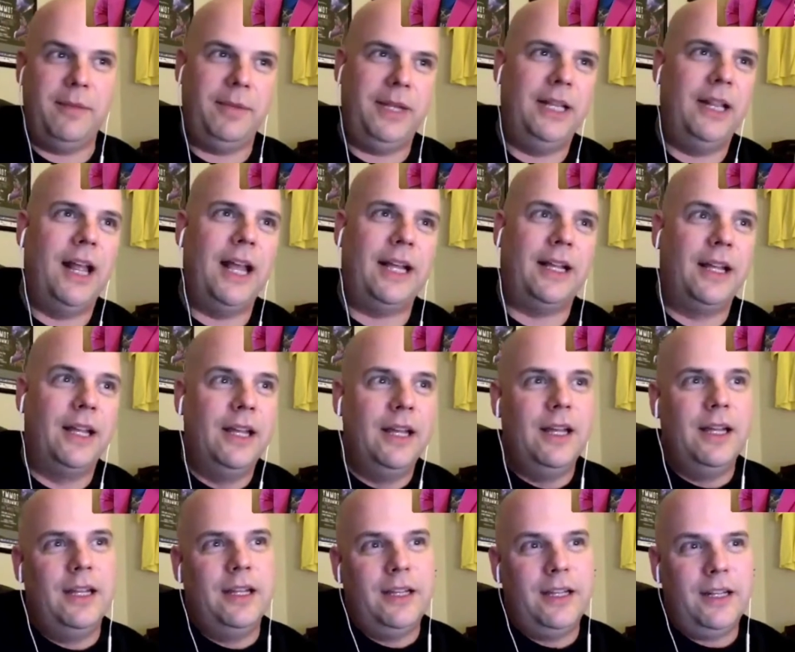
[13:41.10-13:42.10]

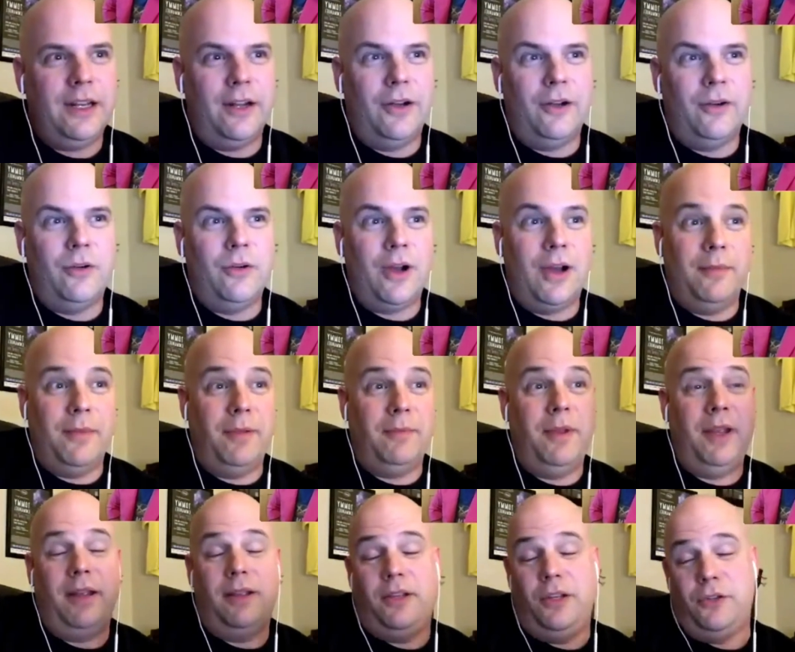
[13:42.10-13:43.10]
I
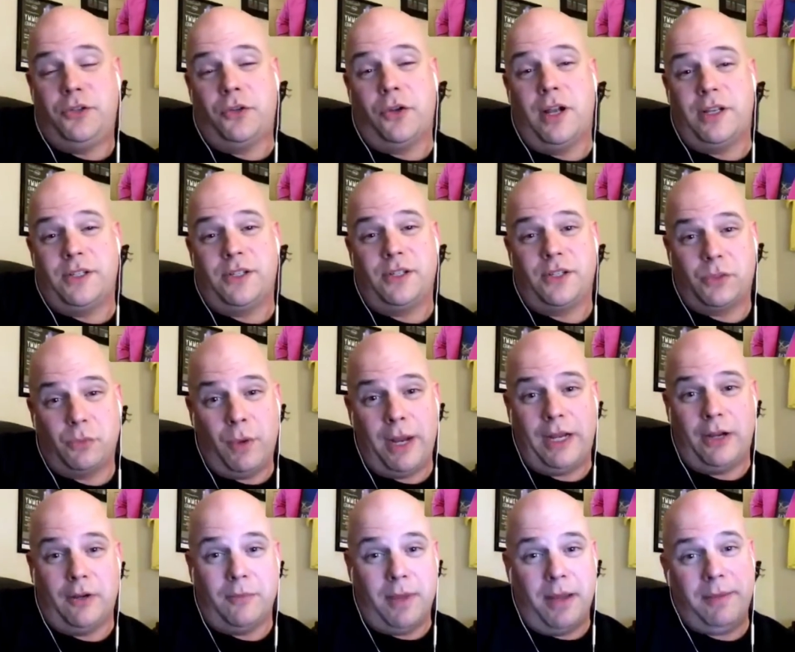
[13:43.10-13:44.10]
mean, you trust the
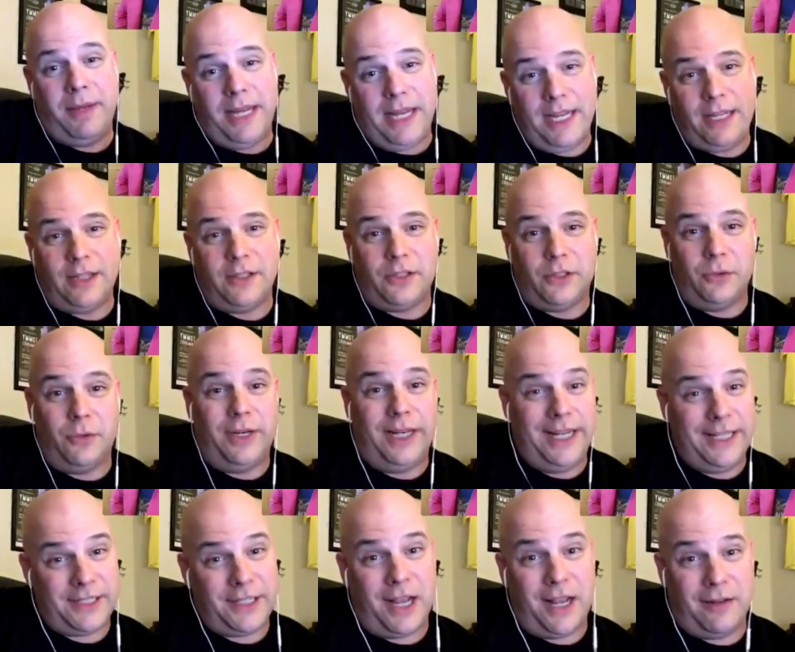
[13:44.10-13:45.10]
swinger. Maybe he could do it.
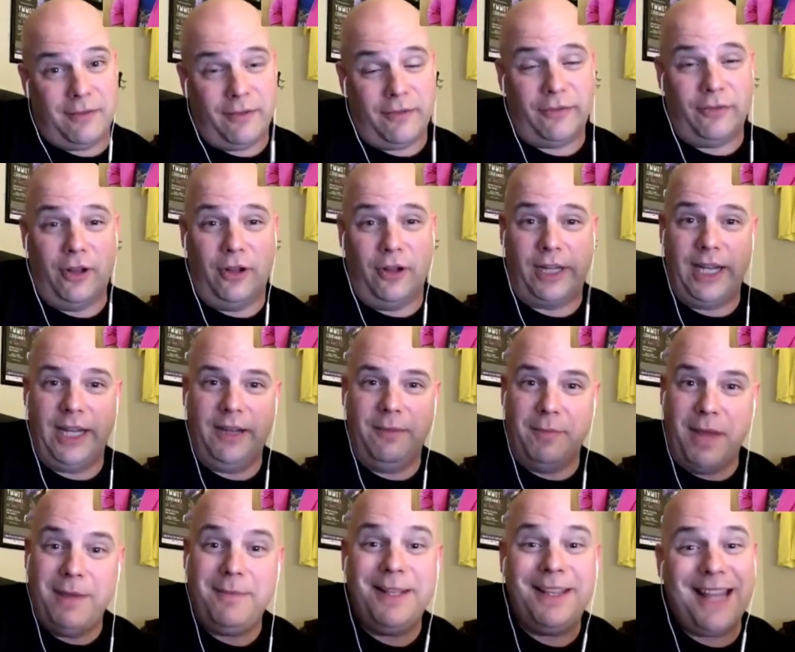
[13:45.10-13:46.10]
He's kind of a flunky.
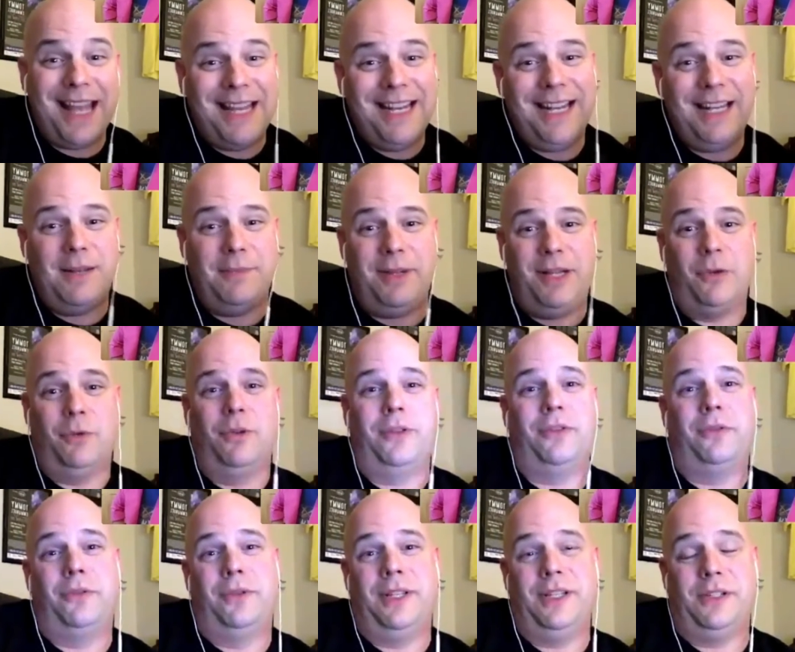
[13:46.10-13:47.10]
Maybe they need to be going
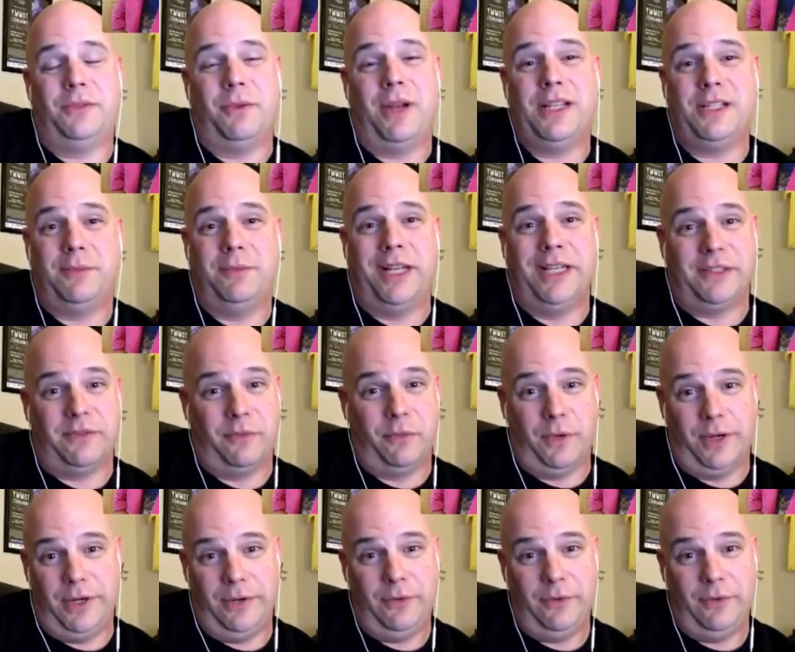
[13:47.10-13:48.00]
through these resumes for you.